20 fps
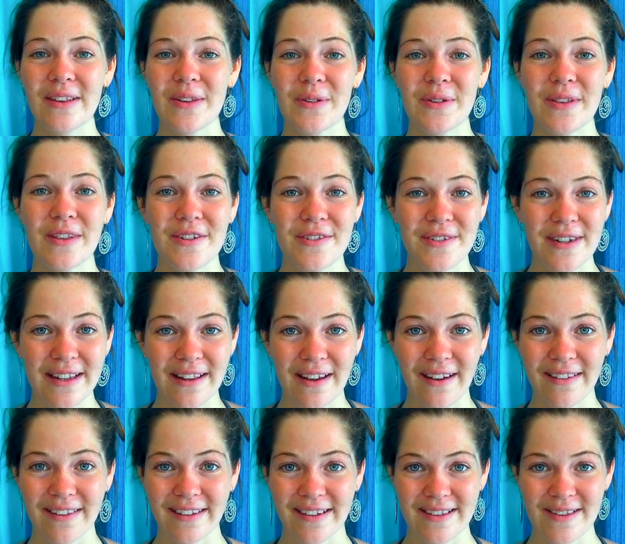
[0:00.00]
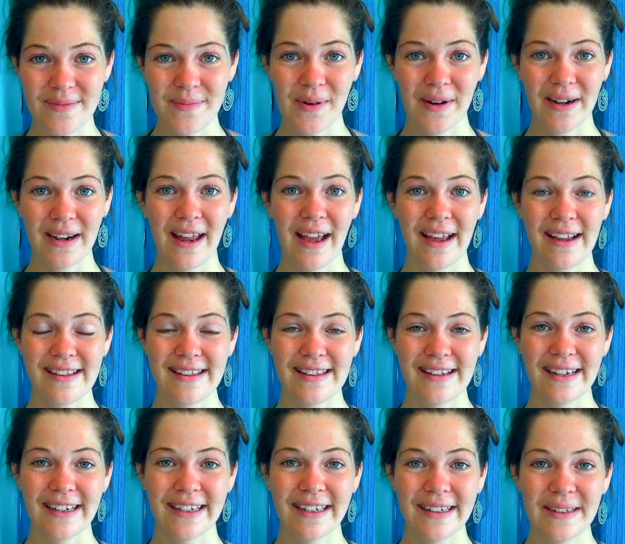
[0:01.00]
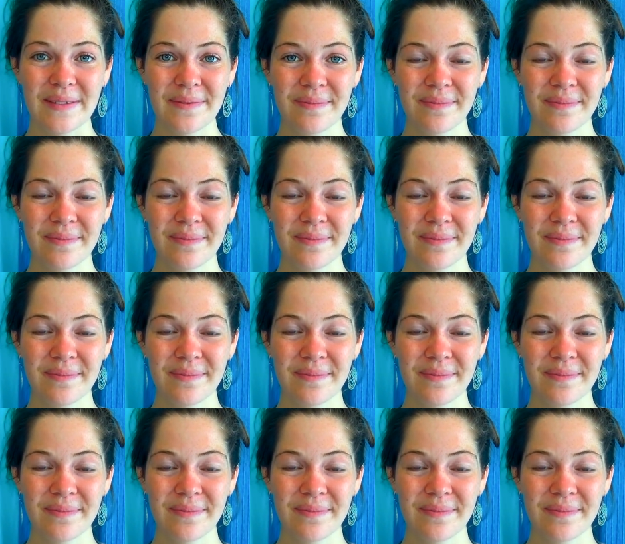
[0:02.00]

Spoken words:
to treat others more nicely.